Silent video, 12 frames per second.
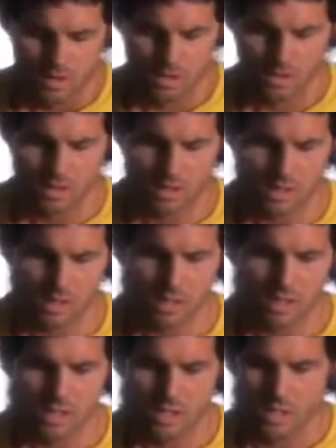
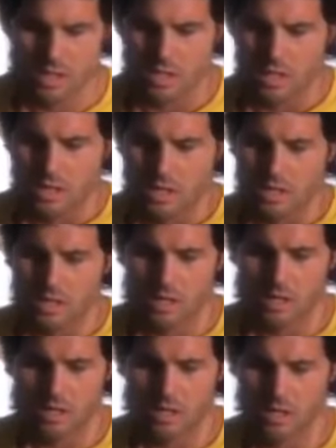
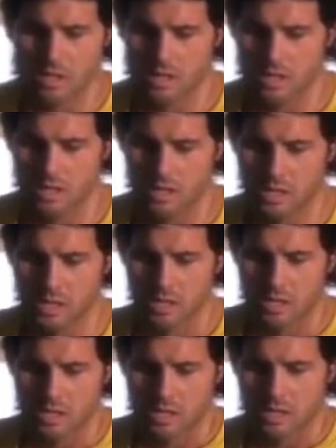
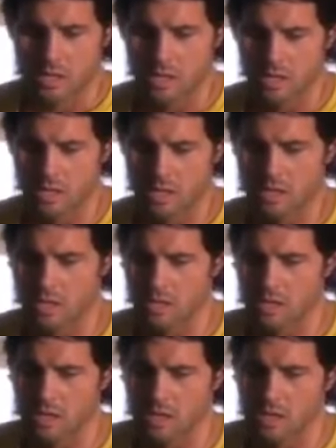
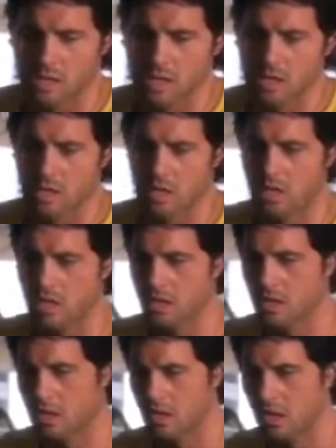
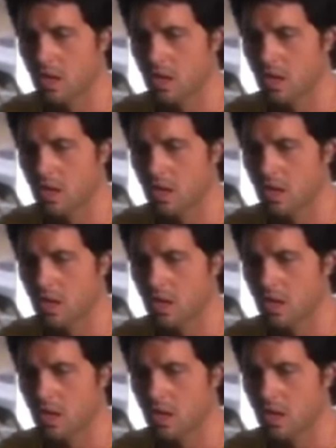[no speech]